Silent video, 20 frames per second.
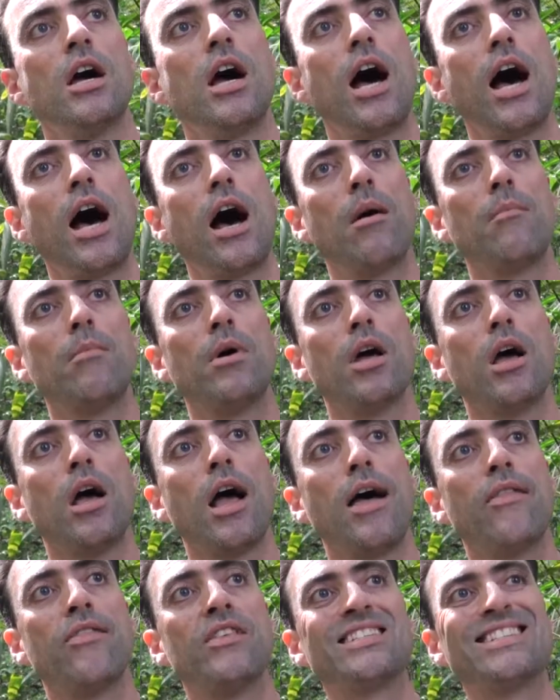
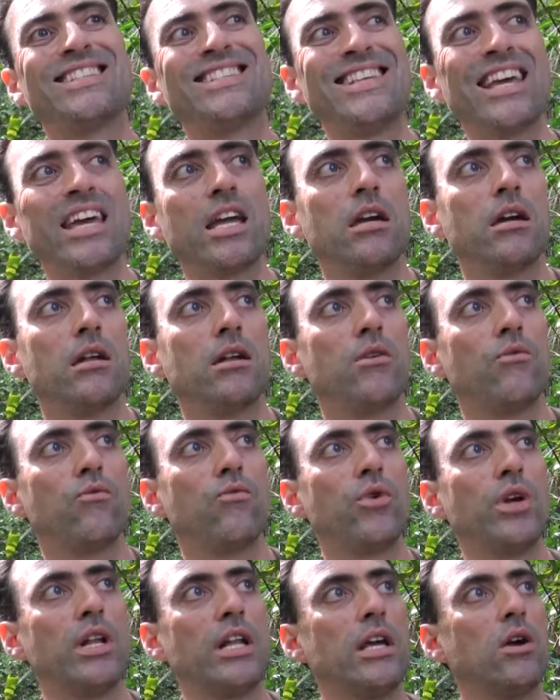And the second
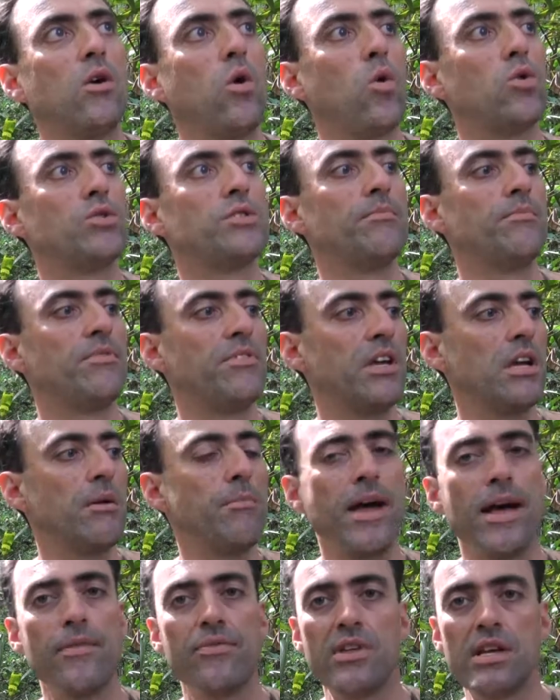really awesome thing
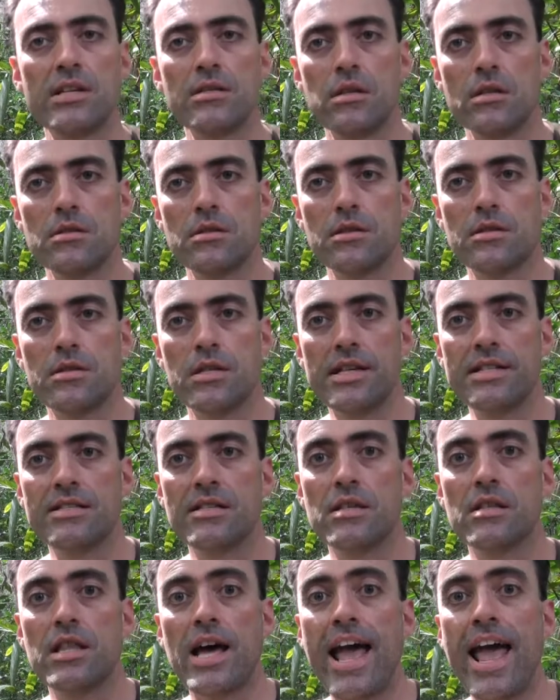about these lizards is
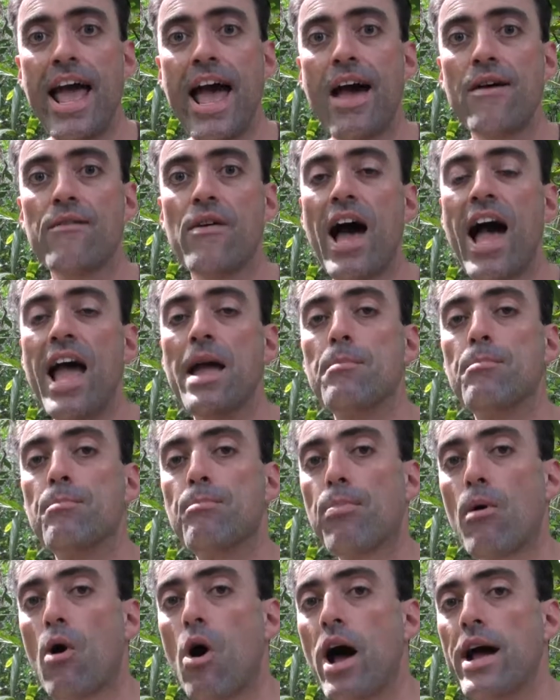that they have a
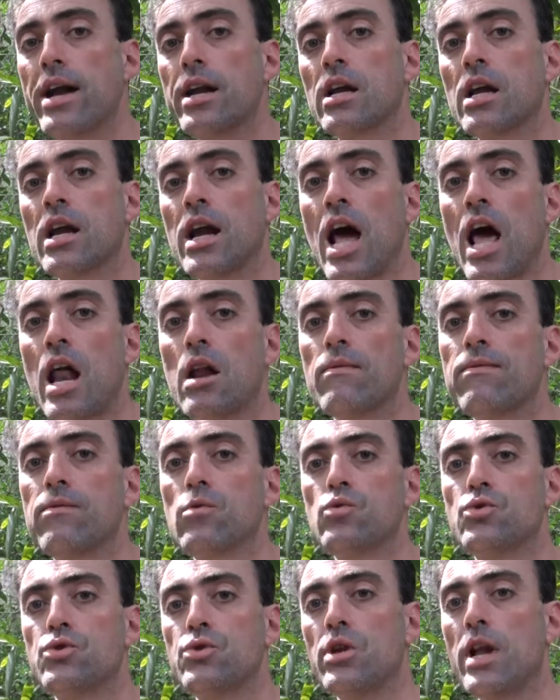bright,
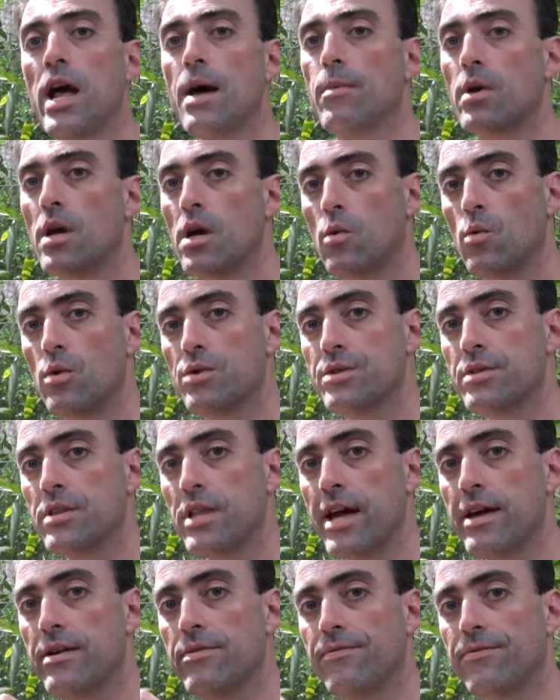colorful dewlap, which
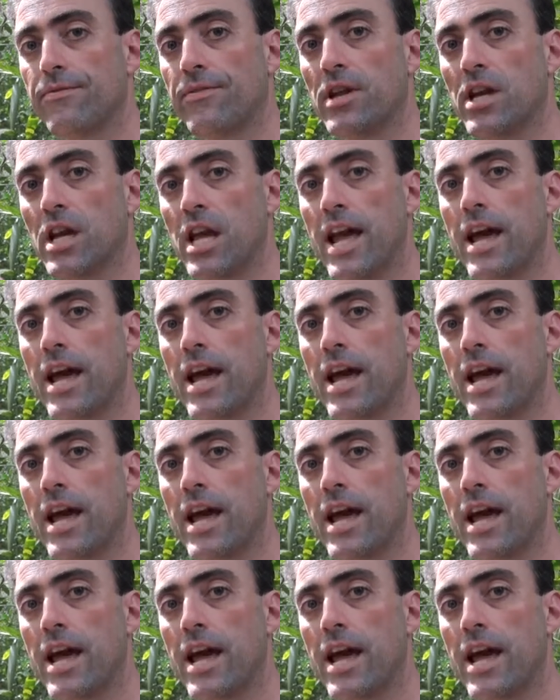they flick